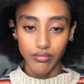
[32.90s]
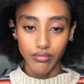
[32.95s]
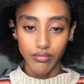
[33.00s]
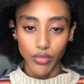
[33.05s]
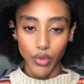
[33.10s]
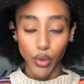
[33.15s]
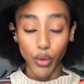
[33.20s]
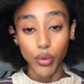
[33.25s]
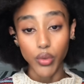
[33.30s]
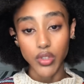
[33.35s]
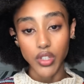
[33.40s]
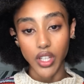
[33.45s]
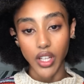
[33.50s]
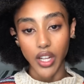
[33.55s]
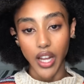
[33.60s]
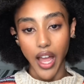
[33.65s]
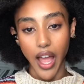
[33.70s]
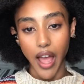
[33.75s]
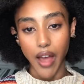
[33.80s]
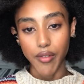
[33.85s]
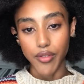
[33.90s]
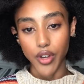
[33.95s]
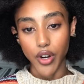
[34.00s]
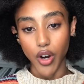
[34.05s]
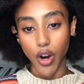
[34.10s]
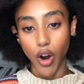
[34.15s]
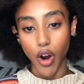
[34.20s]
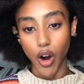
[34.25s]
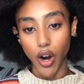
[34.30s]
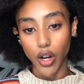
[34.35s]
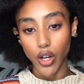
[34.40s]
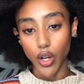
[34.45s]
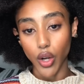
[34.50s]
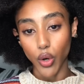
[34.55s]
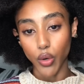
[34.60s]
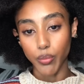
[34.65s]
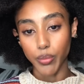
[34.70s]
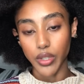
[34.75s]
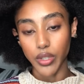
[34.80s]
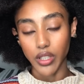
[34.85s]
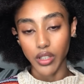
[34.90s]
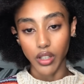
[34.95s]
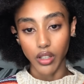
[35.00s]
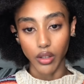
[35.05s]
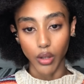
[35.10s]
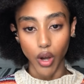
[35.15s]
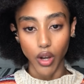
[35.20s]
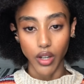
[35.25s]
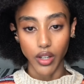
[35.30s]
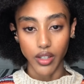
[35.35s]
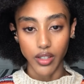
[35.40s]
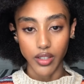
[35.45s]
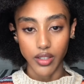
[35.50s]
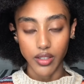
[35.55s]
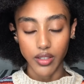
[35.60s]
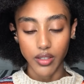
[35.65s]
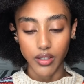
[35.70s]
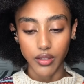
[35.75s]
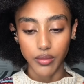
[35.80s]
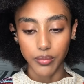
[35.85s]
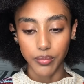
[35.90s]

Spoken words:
who's gonna have their heart open the longest?